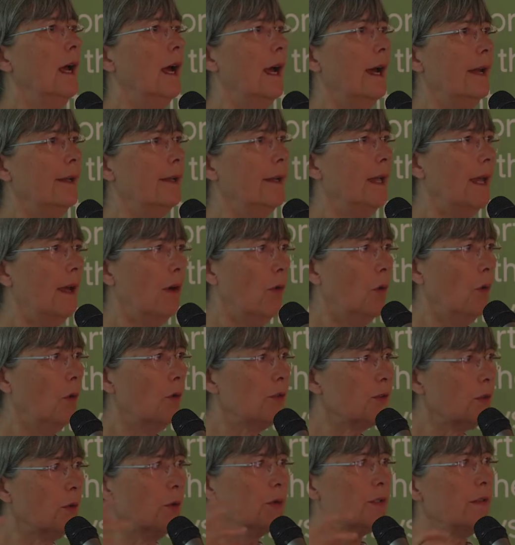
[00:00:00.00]
And all
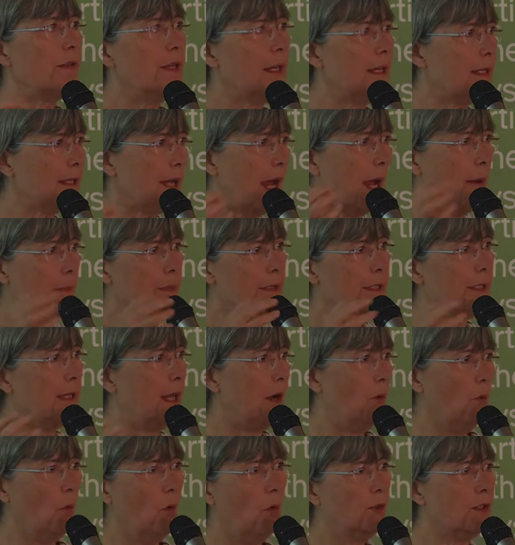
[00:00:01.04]
sorts of things happen to
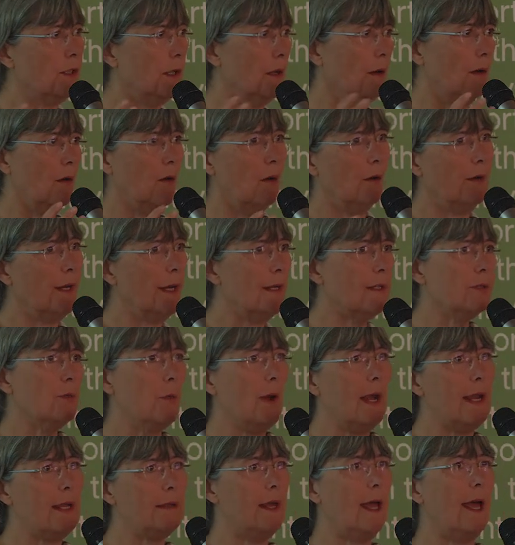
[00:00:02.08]
that water on its
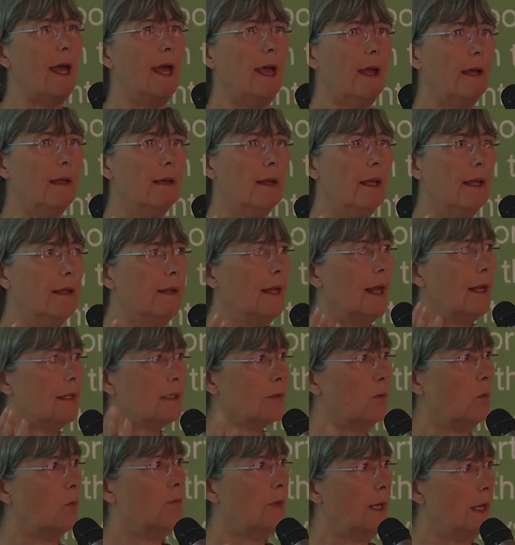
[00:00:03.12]
way there. And
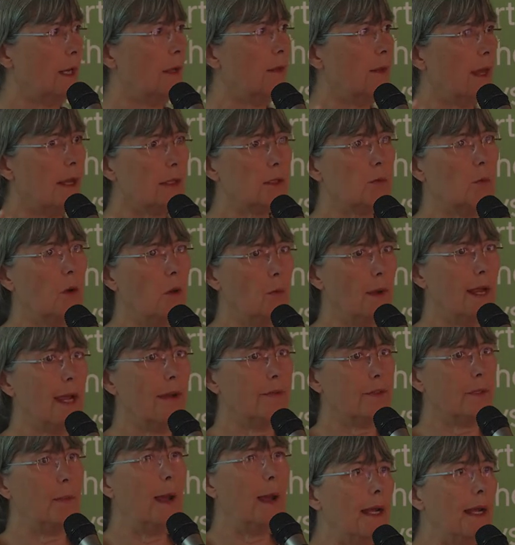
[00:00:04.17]
that's, you know, that's what we have
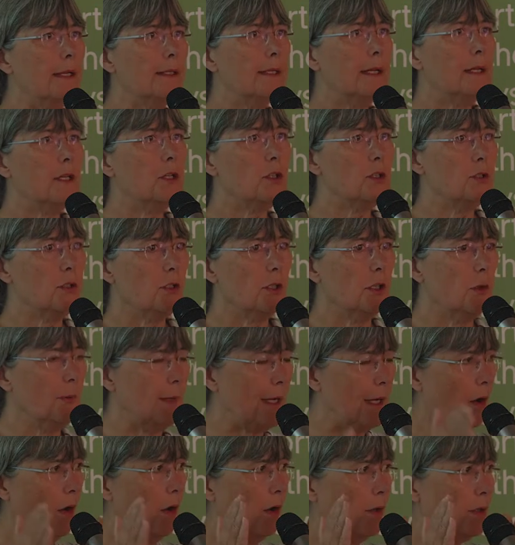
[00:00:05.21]
to attention to. We
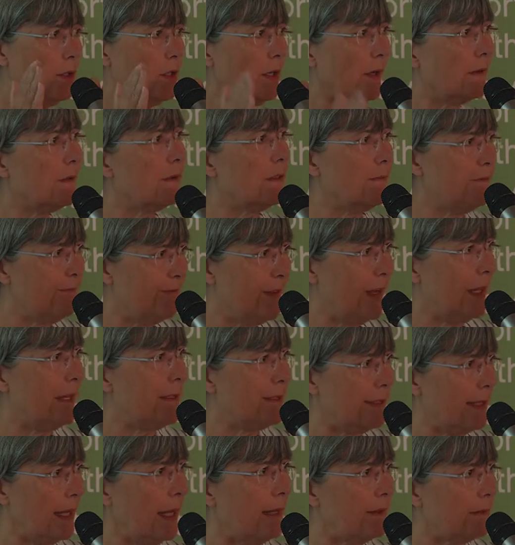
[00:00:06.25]
can't just fix
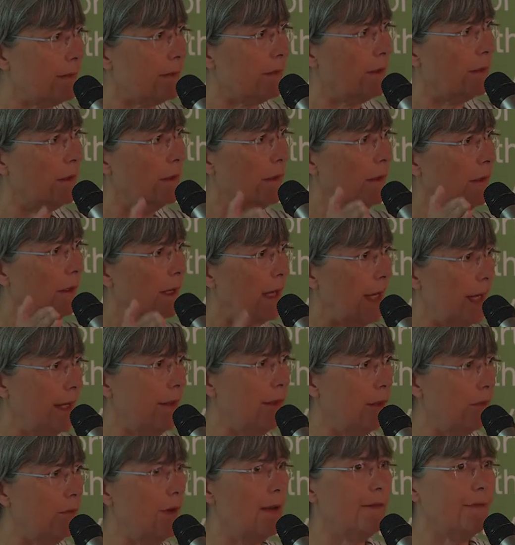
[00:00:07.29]
this in
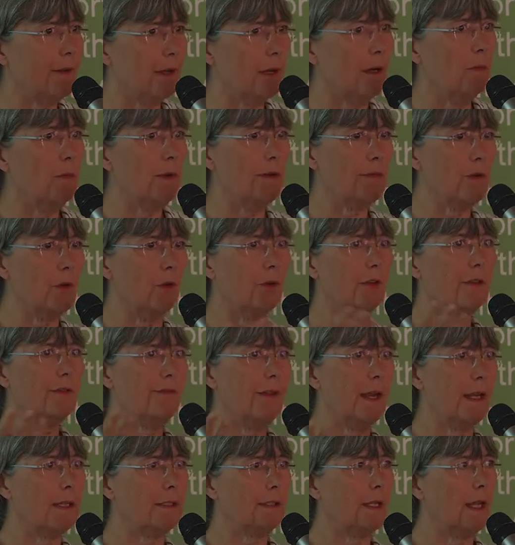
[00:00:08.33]
the river. We've got to
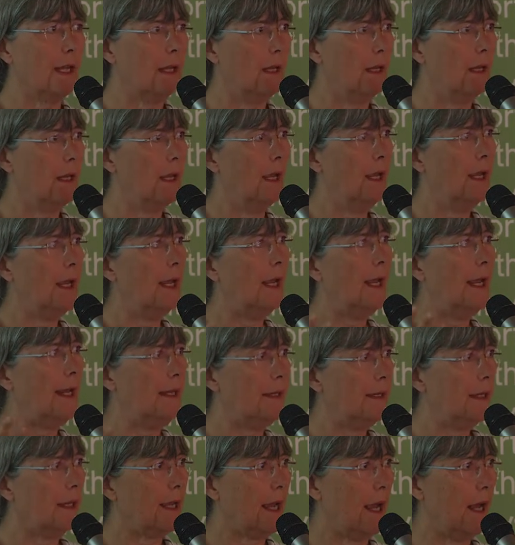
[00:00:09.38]
fix it
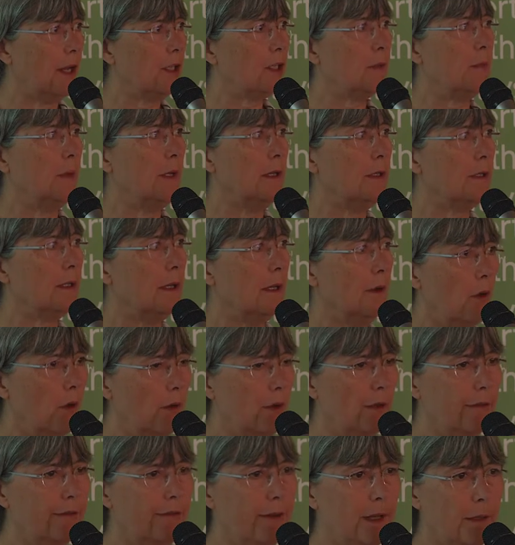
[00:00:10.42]
in the catchment and on
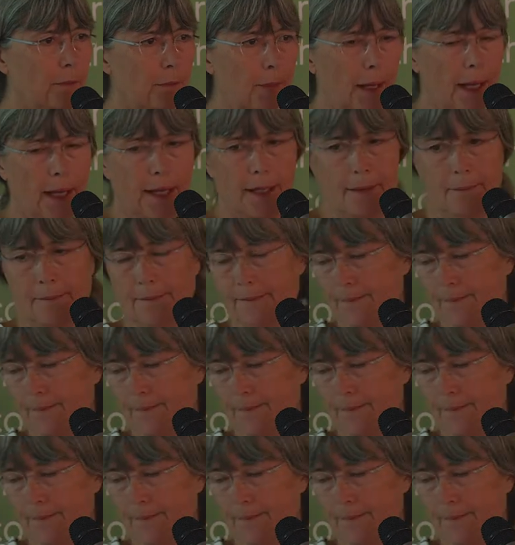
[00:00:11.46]
the floodplain.